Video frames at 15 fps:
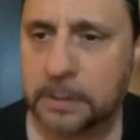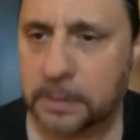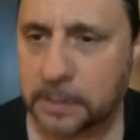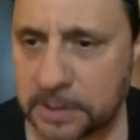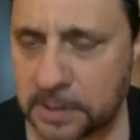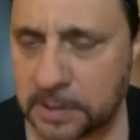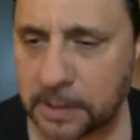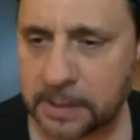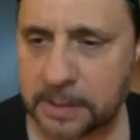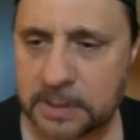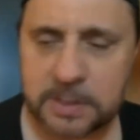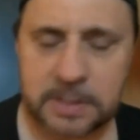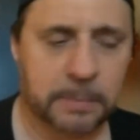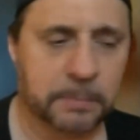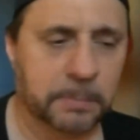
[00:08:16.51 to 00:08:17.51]
Listen to
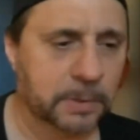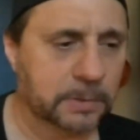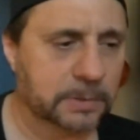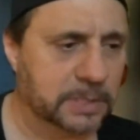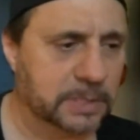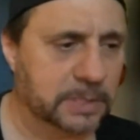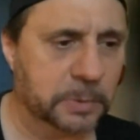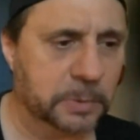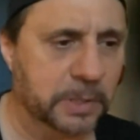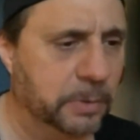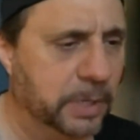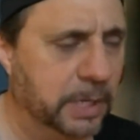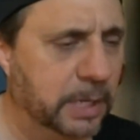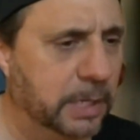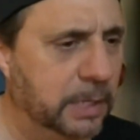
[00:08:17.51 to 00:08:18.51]
this cymbal. Is this one
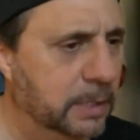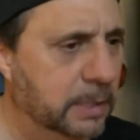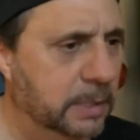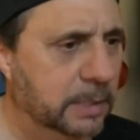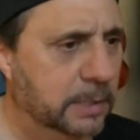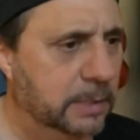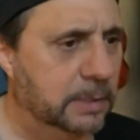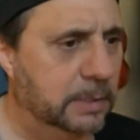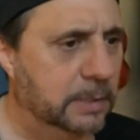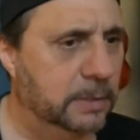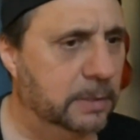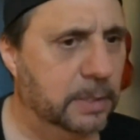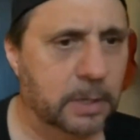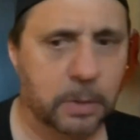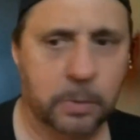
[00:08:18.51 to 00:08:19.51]
okay?
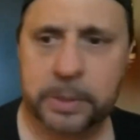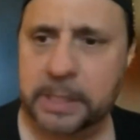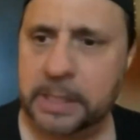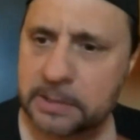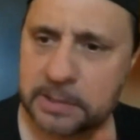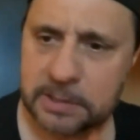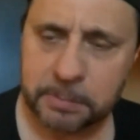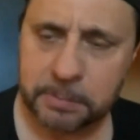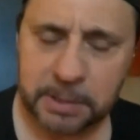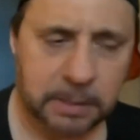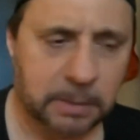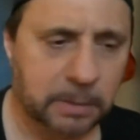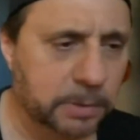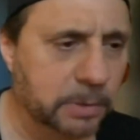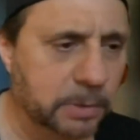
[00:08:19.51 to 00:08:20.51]
No, we need something
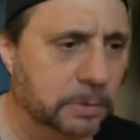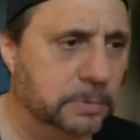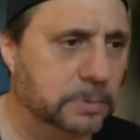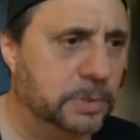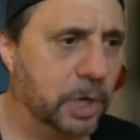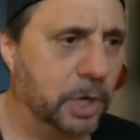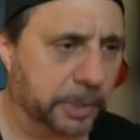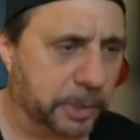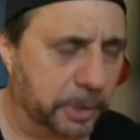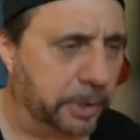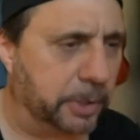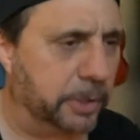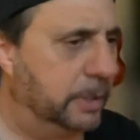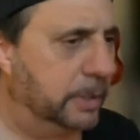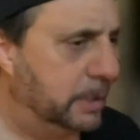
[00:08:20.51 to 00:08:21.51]
a little
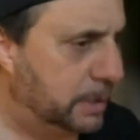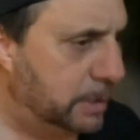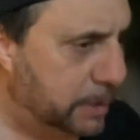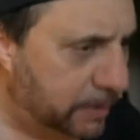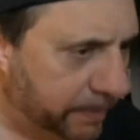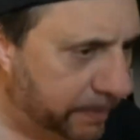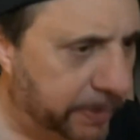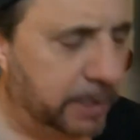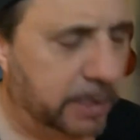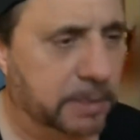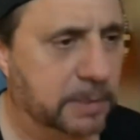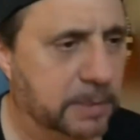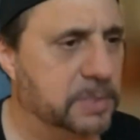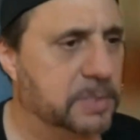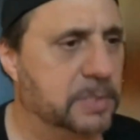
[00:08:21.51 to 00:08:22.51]
darker.
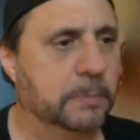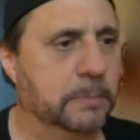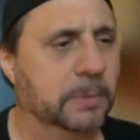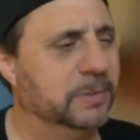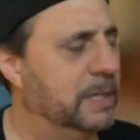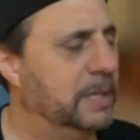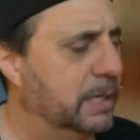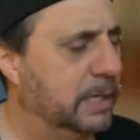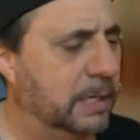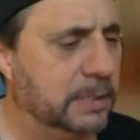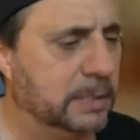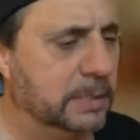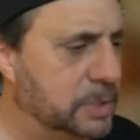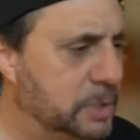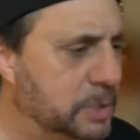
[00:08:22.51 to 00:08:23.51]
Hit this cymbal. No,
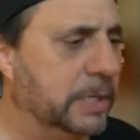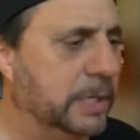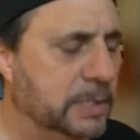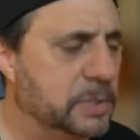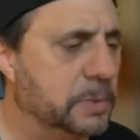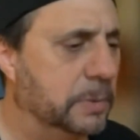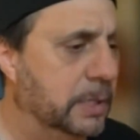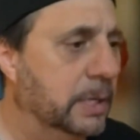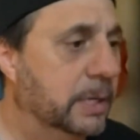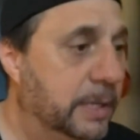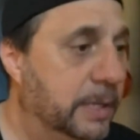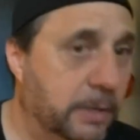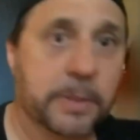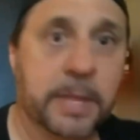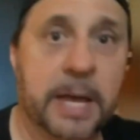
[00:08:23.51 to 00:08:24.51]
let's try this one.
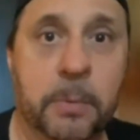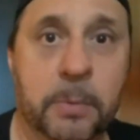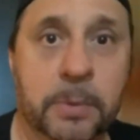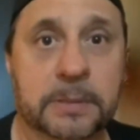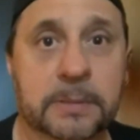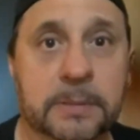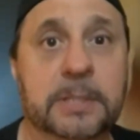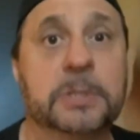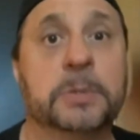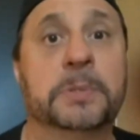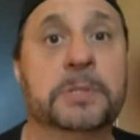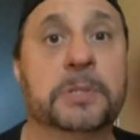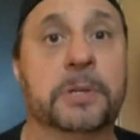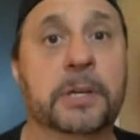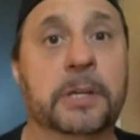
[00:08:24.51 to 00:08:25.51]
Here, that one. This
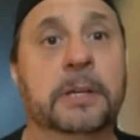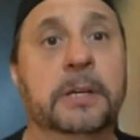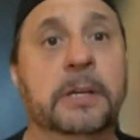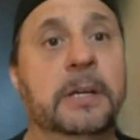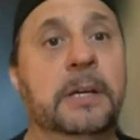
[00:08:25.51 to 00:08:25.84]
one's good.